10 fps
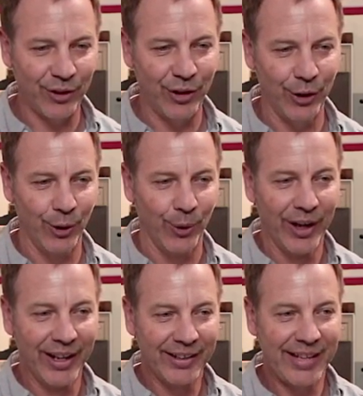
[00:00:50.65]
to
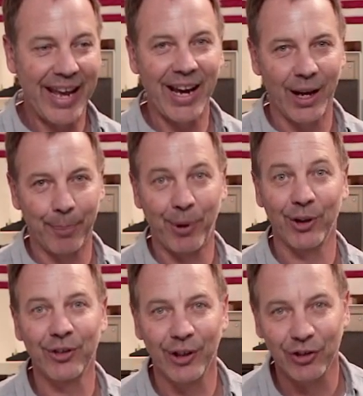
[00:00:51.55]
take on a
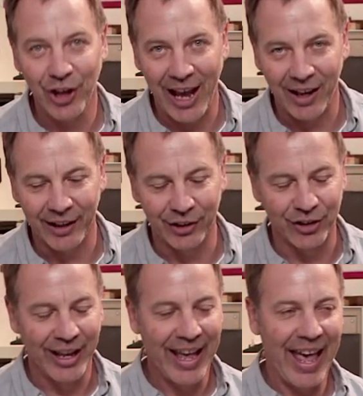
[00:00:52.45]
personal
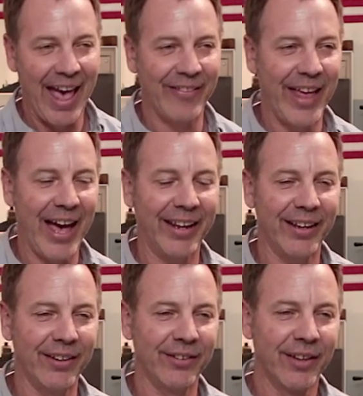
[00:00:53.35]
challenge, and that
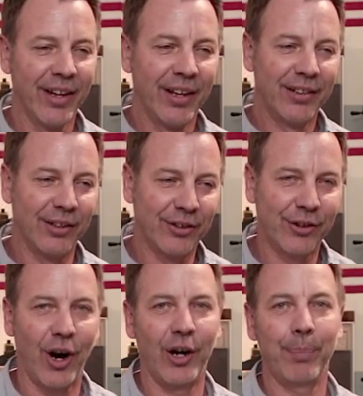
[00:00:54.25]
is to
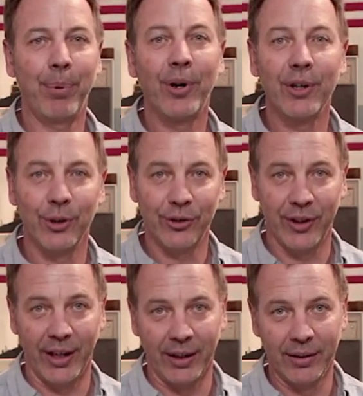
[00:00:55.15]
start
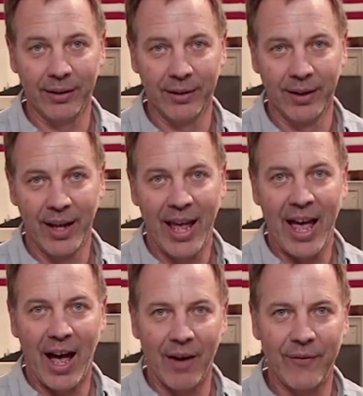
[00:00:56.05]
producing
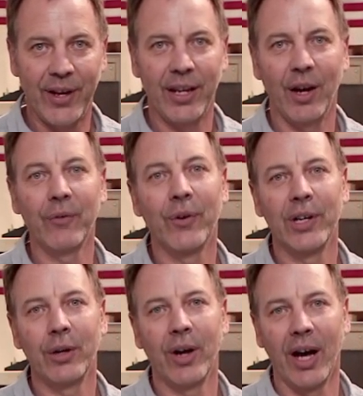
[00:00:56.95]
a video for
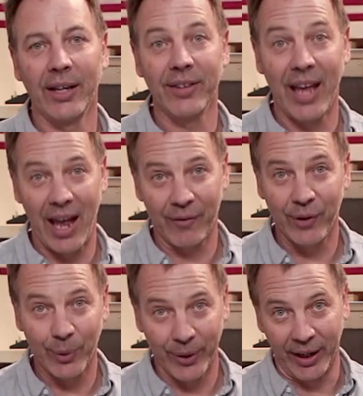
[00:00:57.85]
you guys
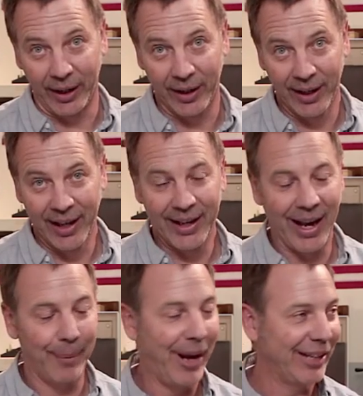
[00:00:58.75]
every week.
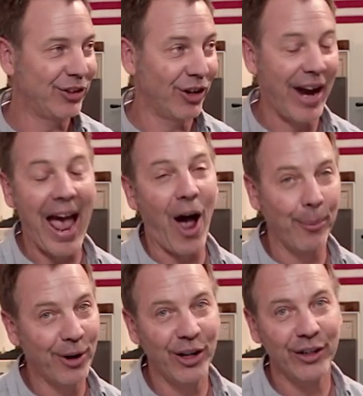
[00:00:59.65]
Now, I'm not sure how
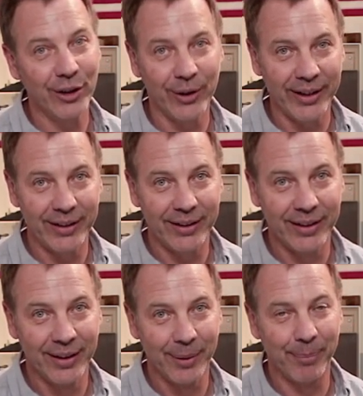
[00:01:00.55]
I'm going to do it,
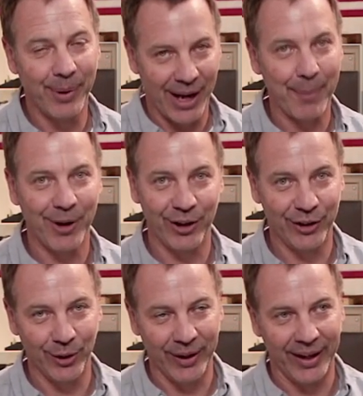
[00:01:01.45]
but I'm going to
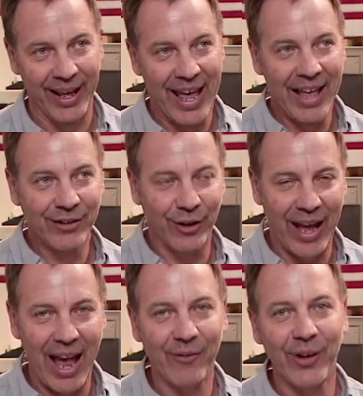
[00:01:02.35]
do it. So
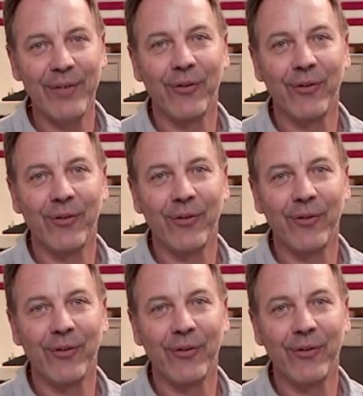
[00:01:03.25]
every